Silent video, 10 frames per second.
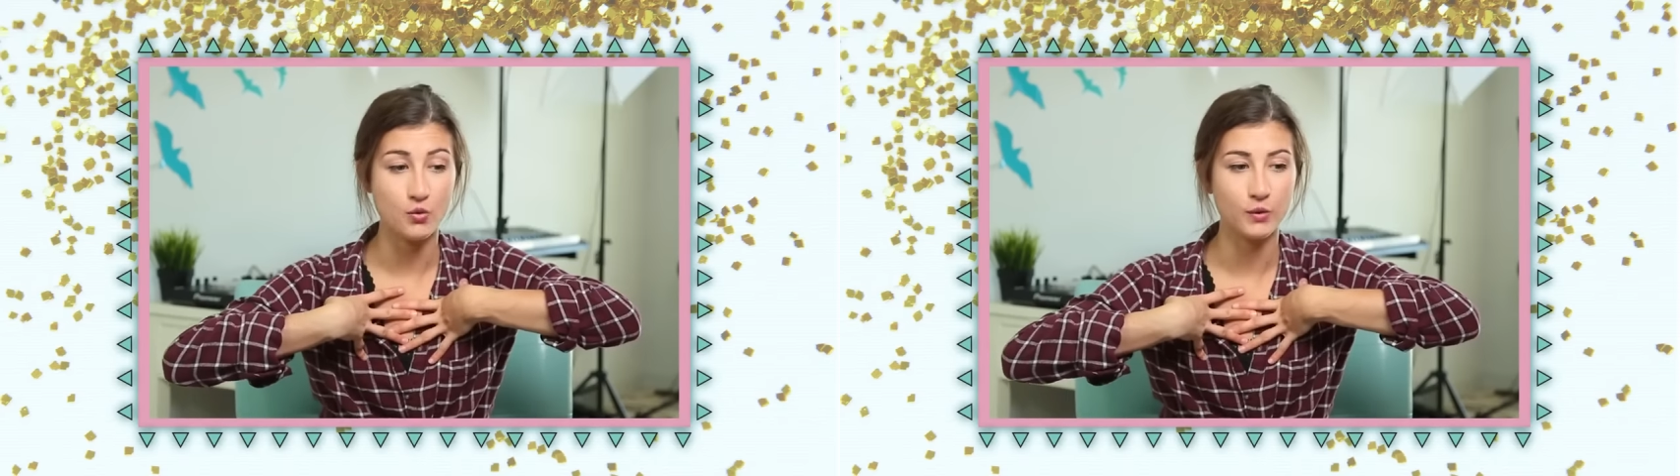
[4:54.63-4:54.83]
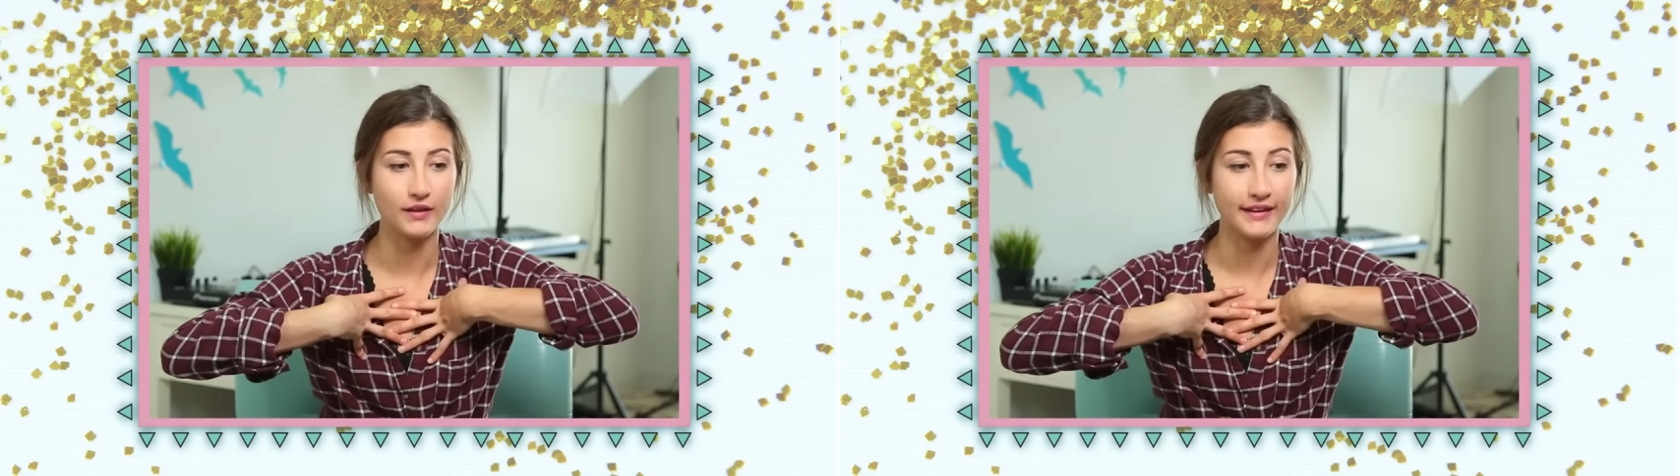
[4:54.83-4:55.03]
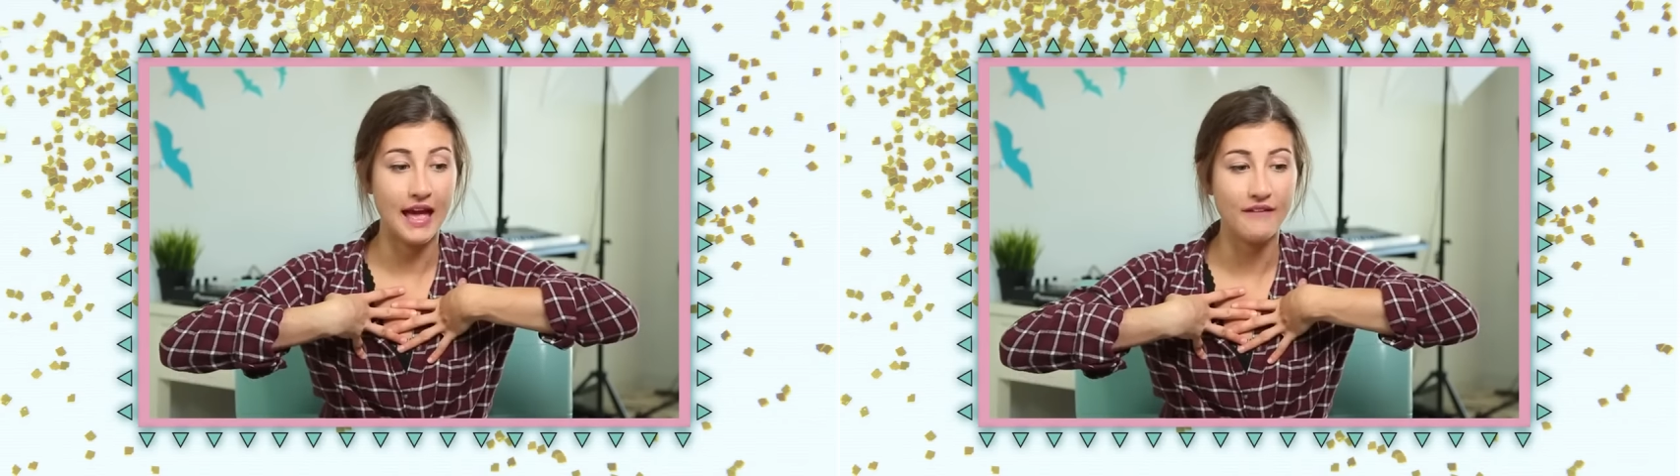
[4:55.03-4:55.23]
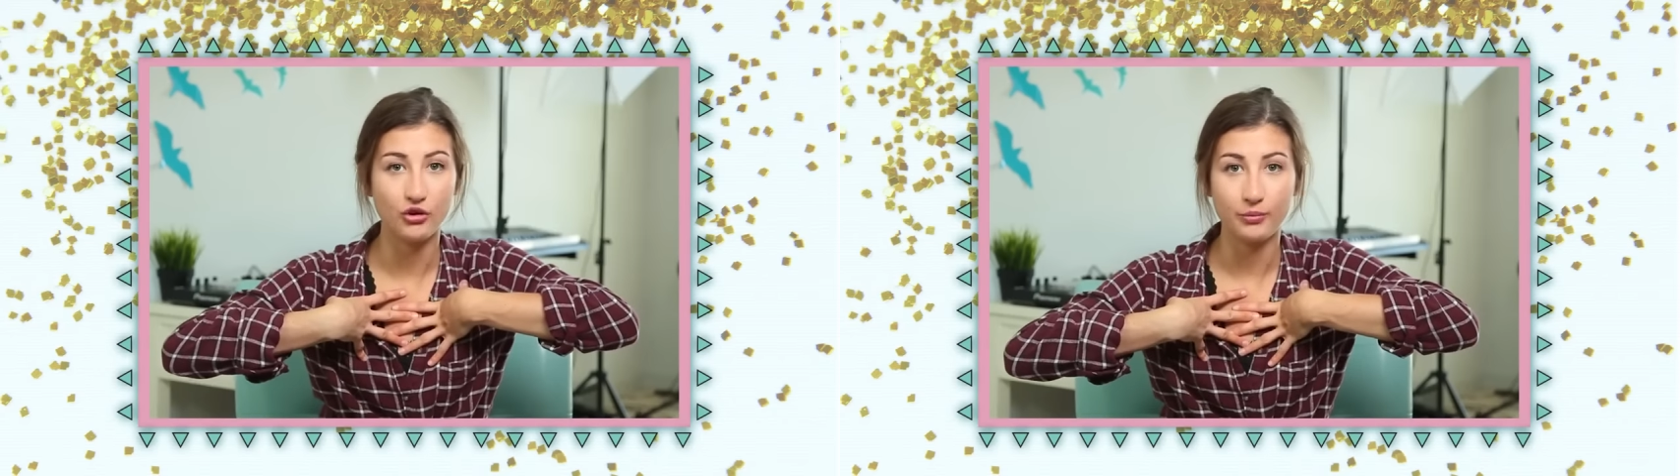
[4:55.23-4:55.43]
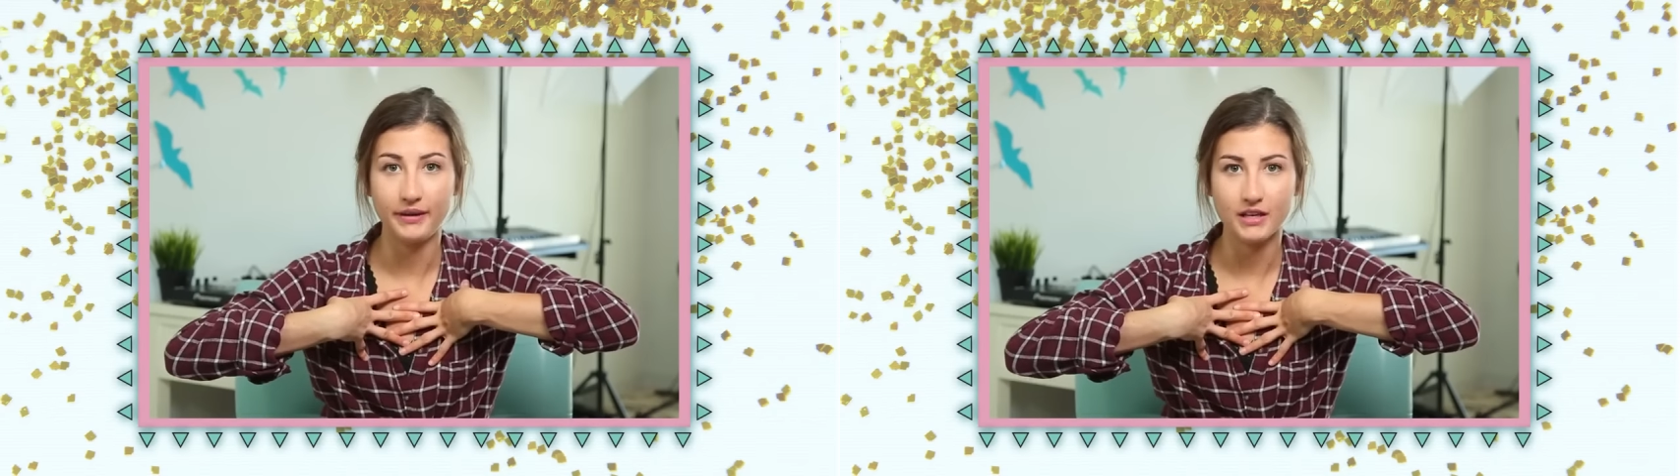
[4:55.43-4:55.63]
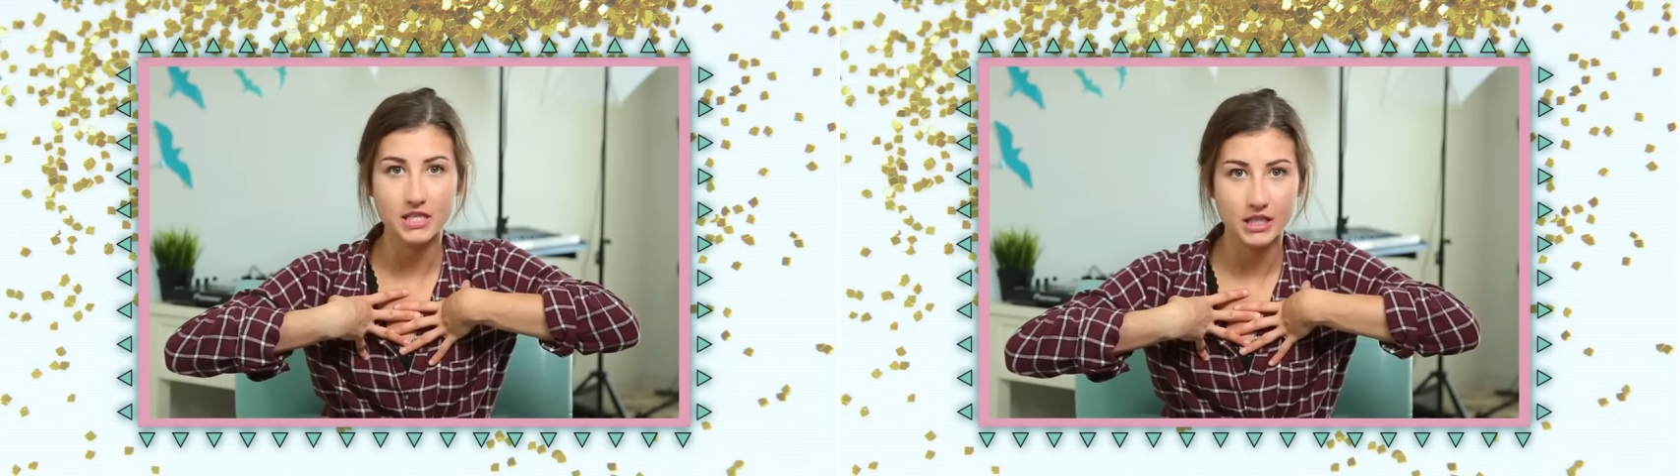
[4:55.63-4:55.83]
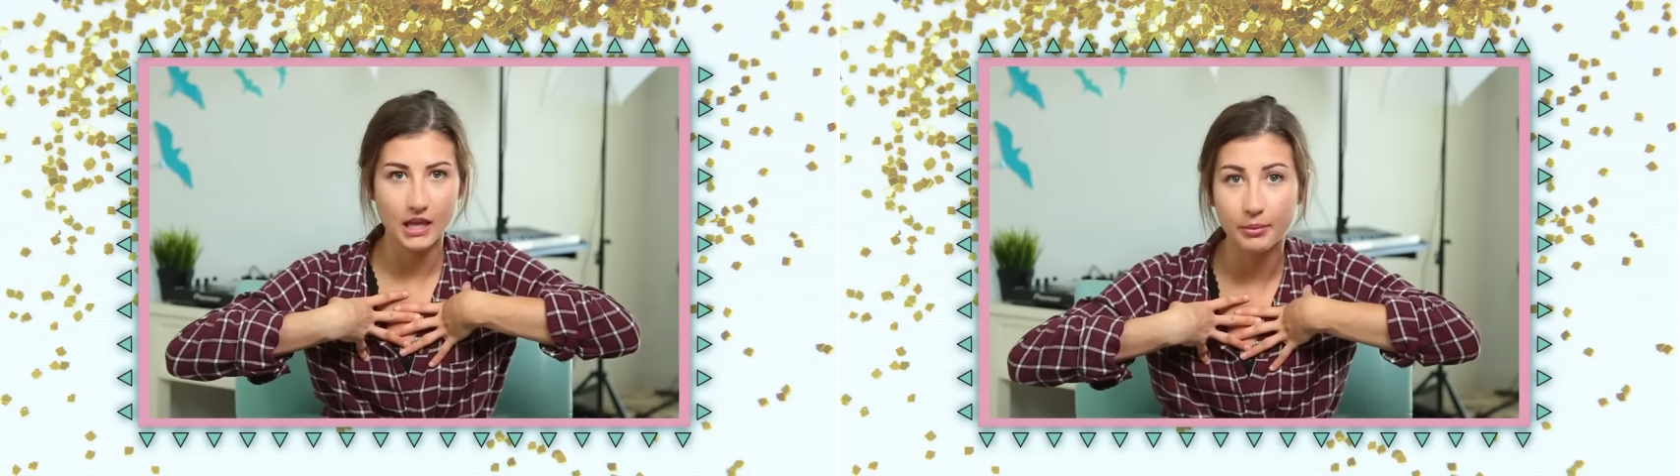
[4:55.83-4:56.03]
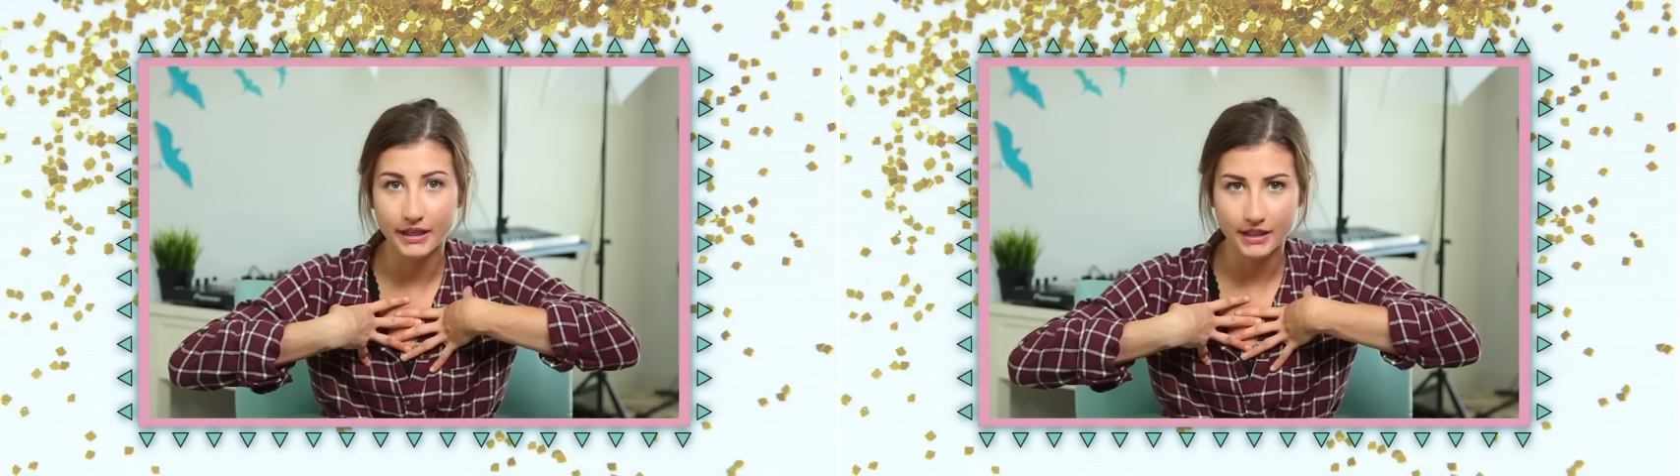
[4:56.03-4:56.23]
really ever be a
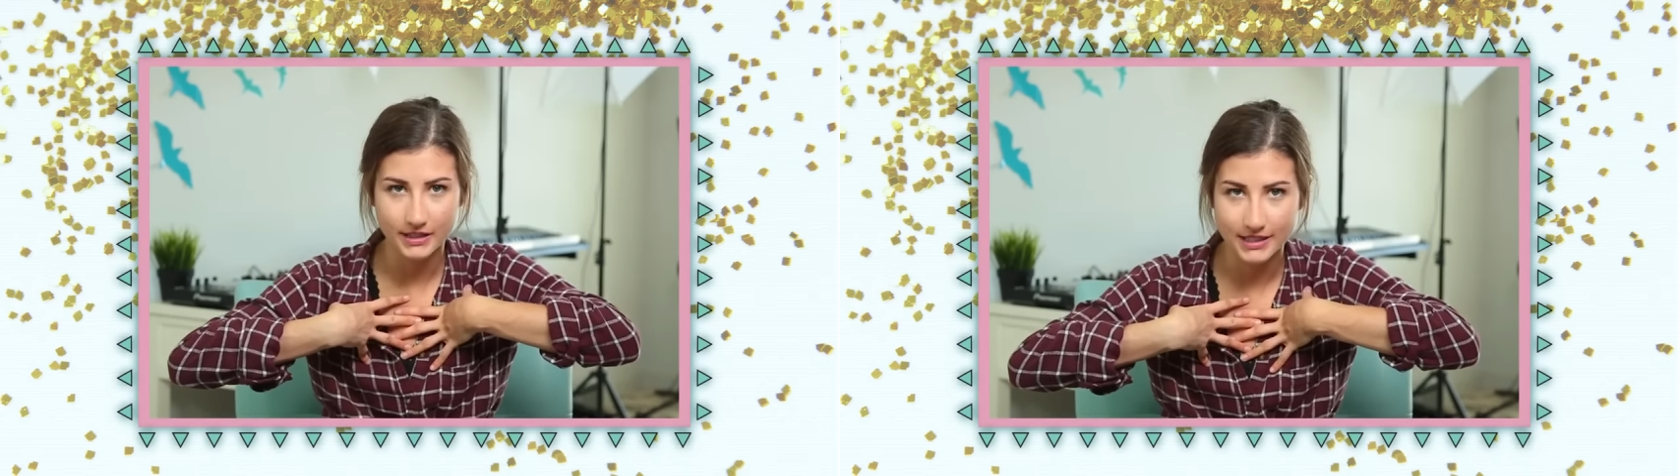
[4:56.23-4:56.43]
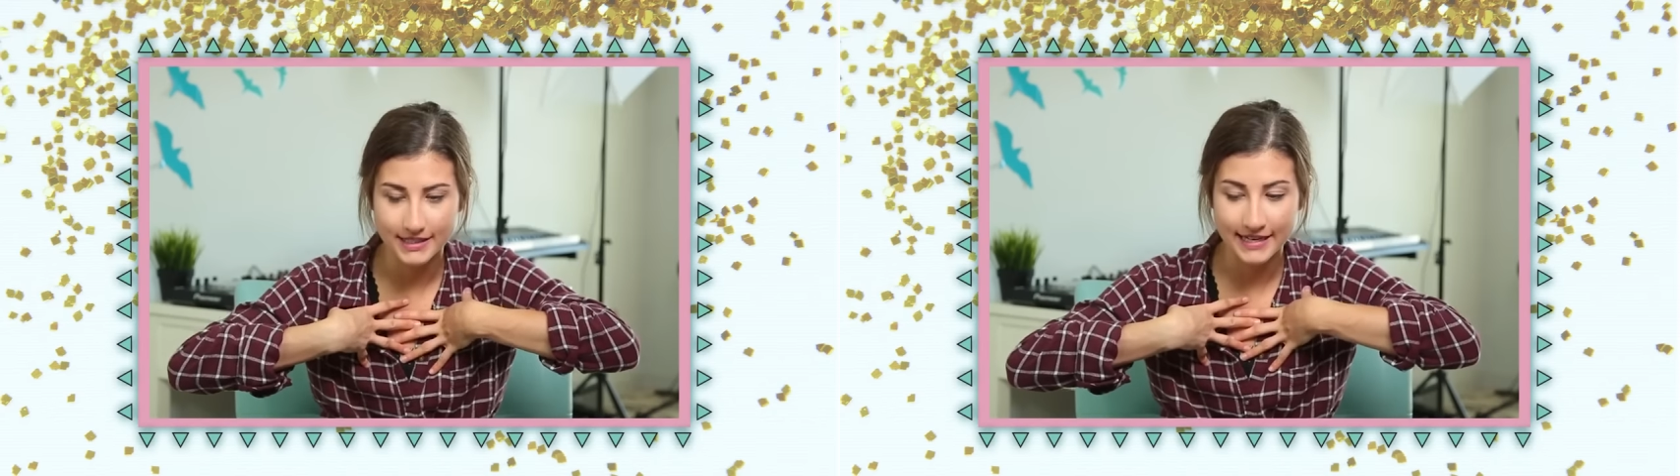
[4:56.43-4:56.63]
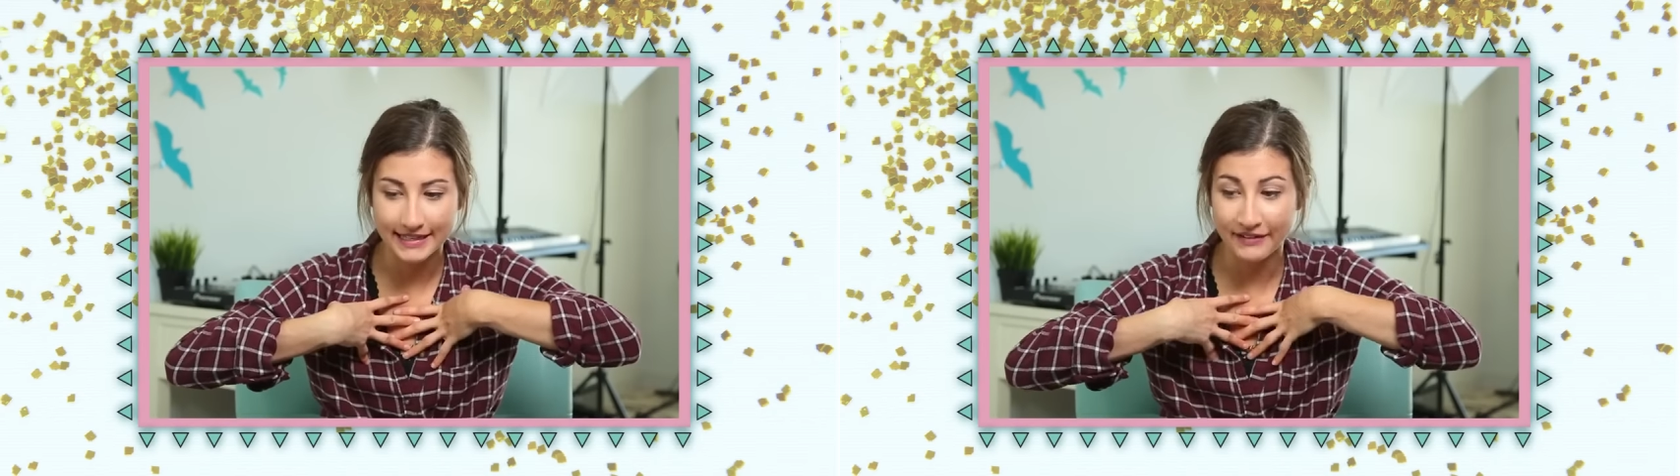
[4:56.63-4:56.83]
celebrity assistant,